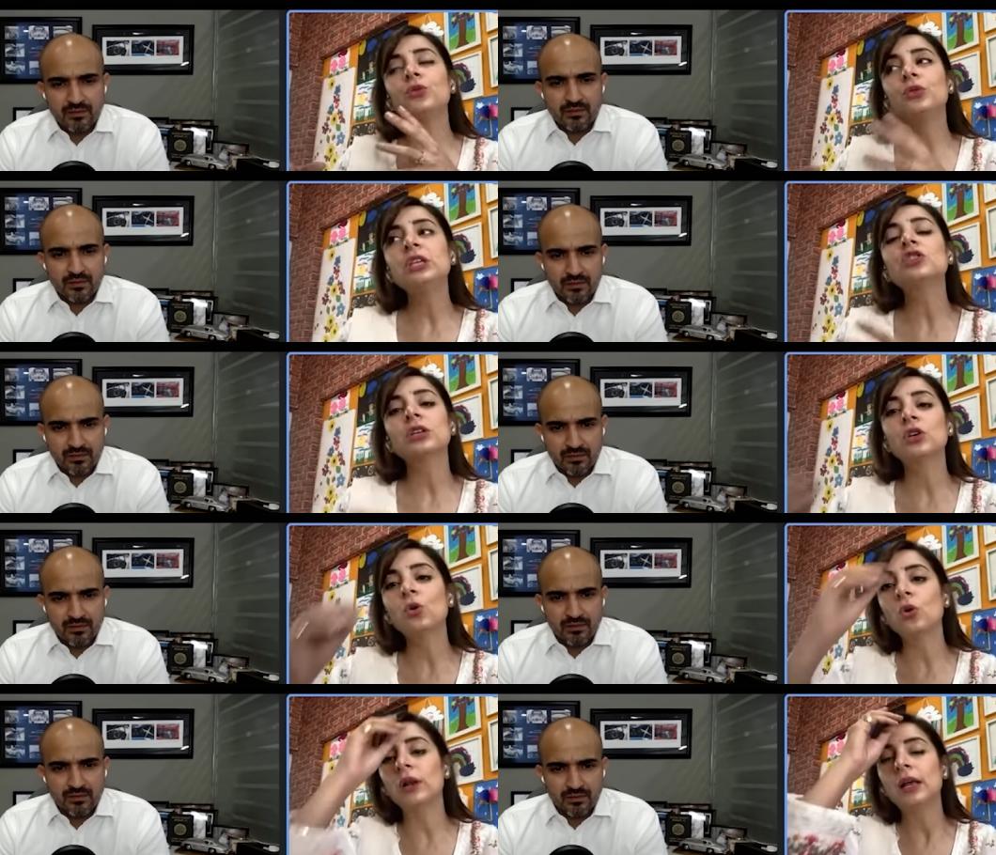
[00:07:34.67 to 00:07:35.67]
Speaker 1: reach a
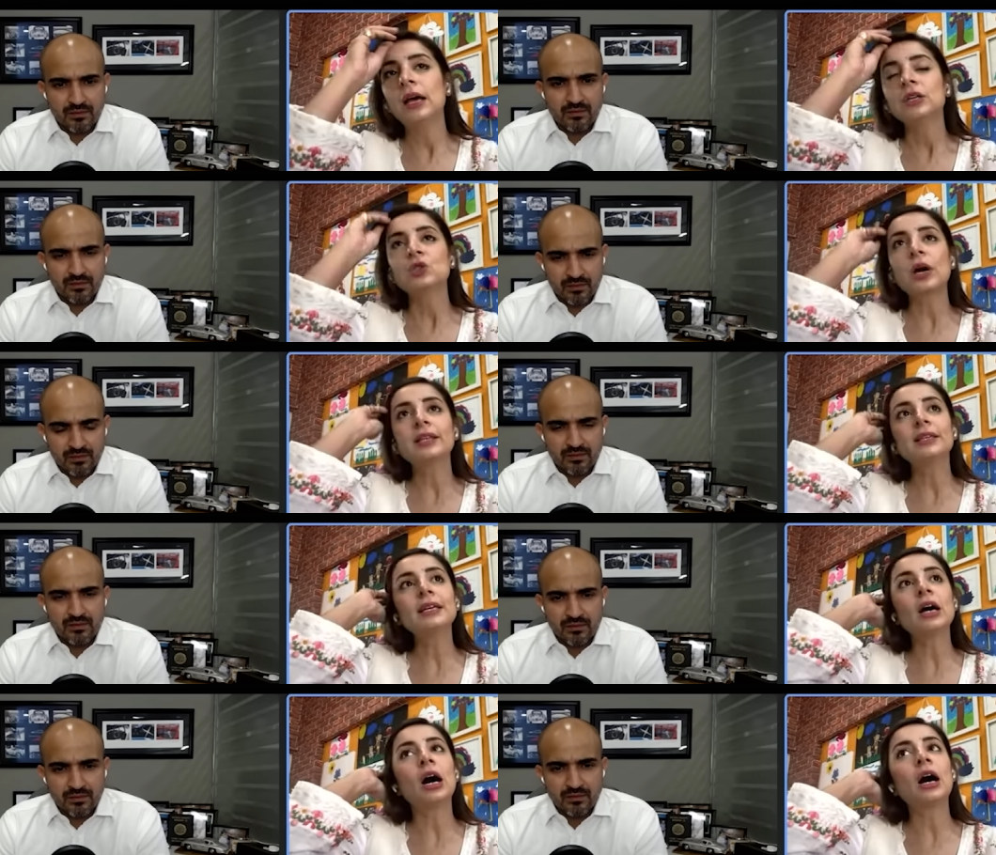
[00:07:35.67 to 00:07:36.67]
goal so i
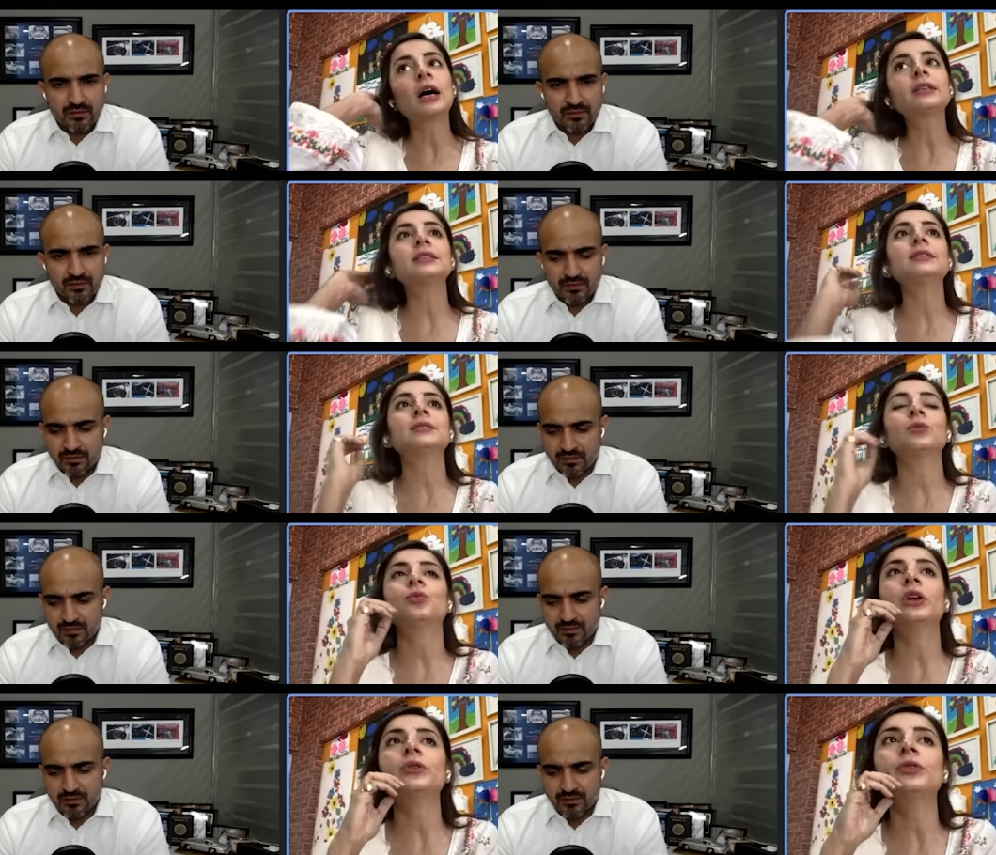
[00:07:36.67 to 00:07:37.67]
think art is
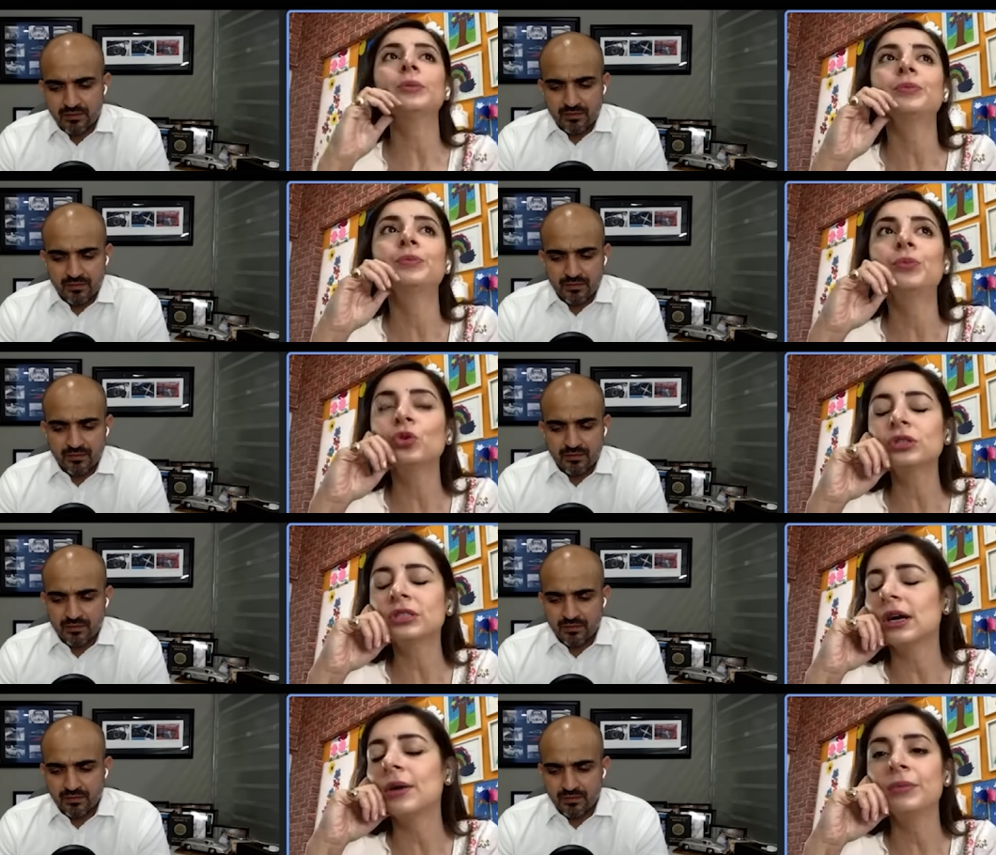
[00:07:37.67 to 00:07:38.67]
one of the
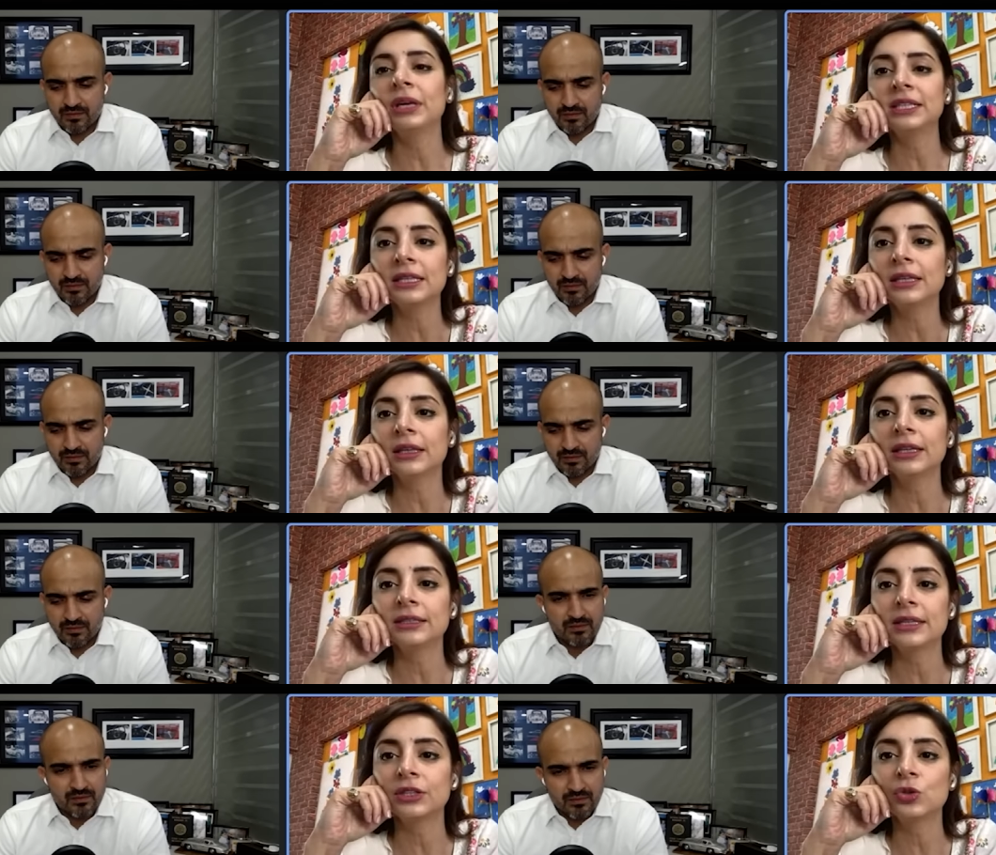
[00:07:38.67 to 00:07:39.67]
most amazing
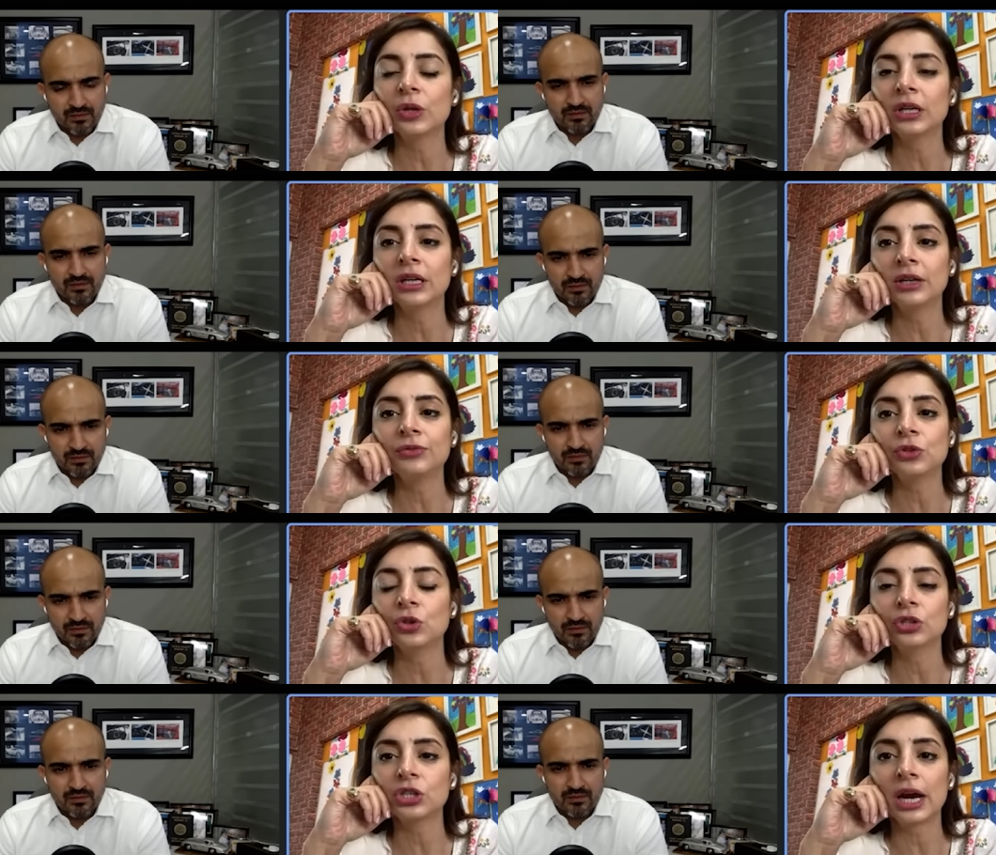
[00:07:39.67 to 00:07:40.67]
things that you can give to
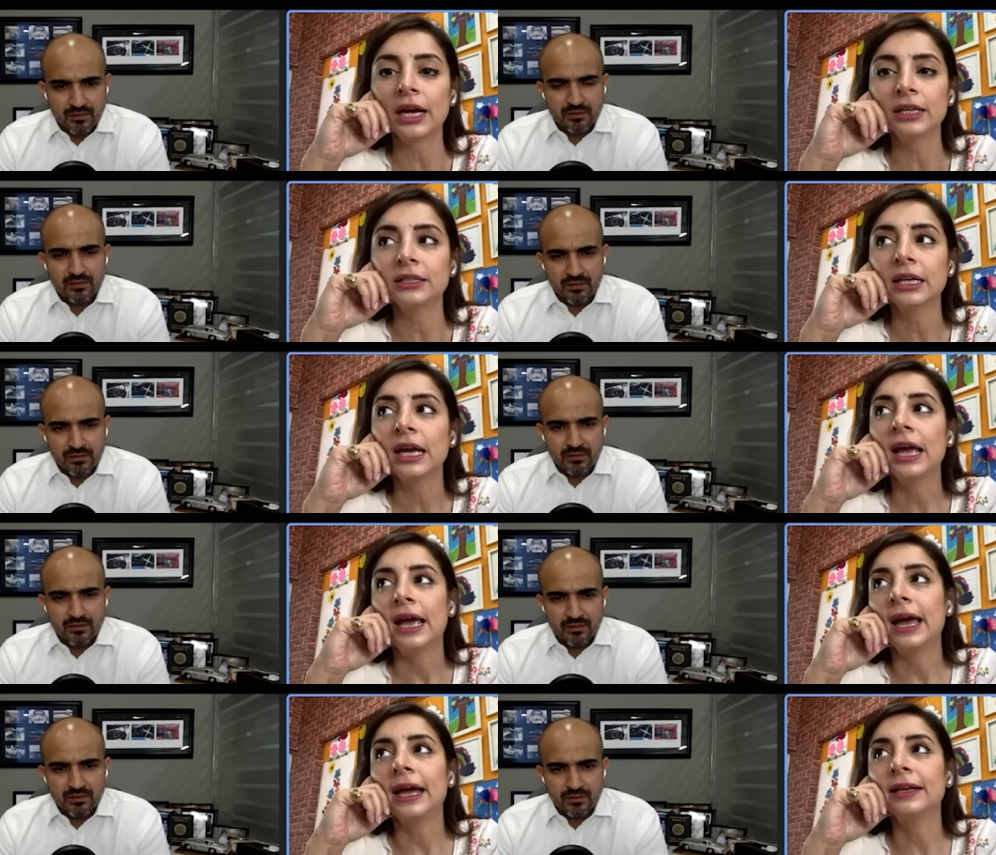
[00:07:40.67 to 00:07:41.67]
your child
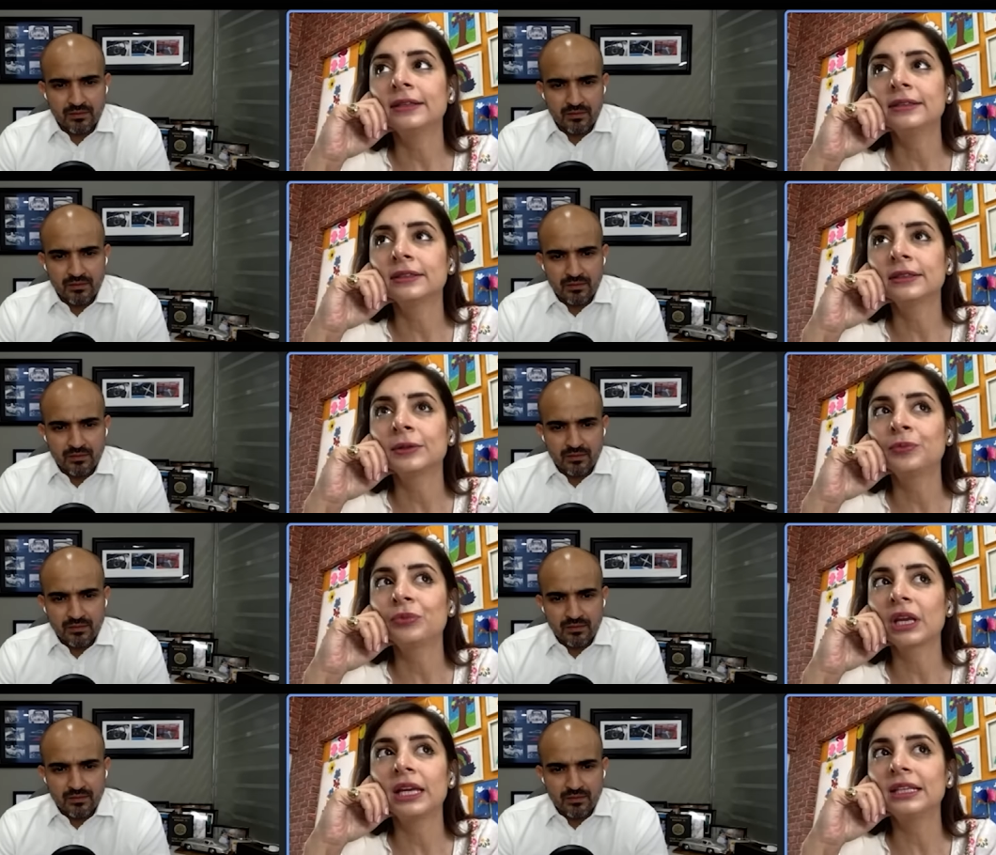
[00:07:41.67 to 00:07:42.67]
and um,
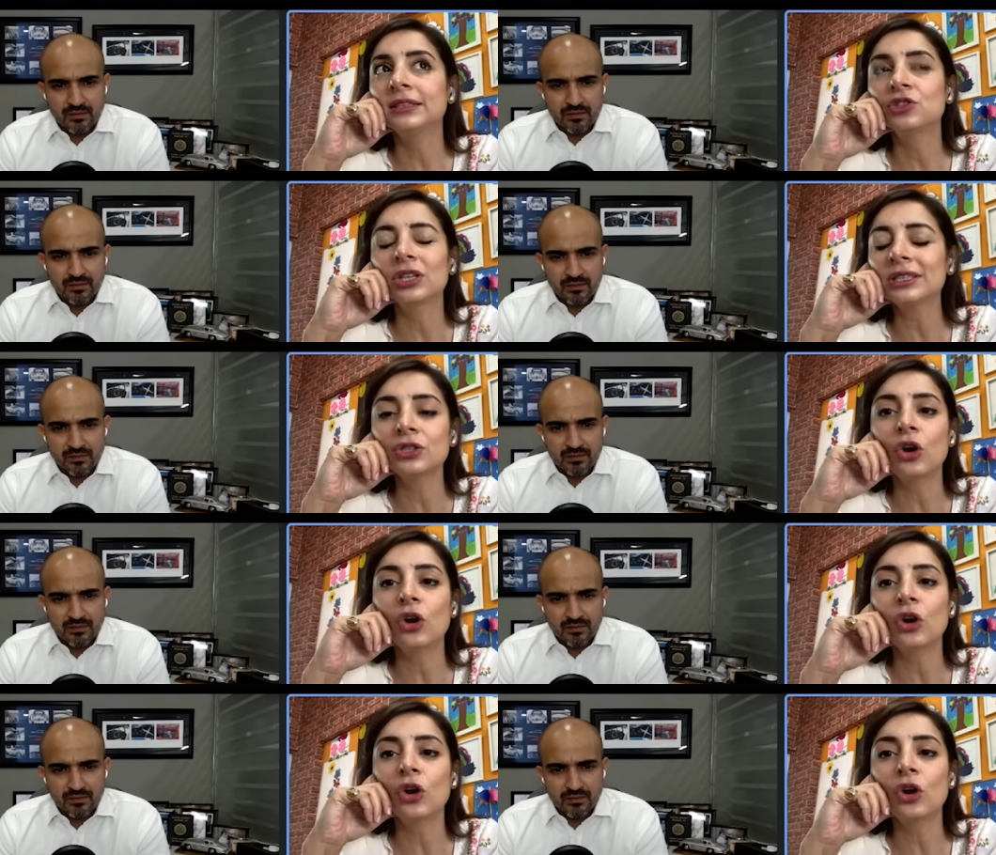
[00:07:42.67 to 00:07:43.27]
it's just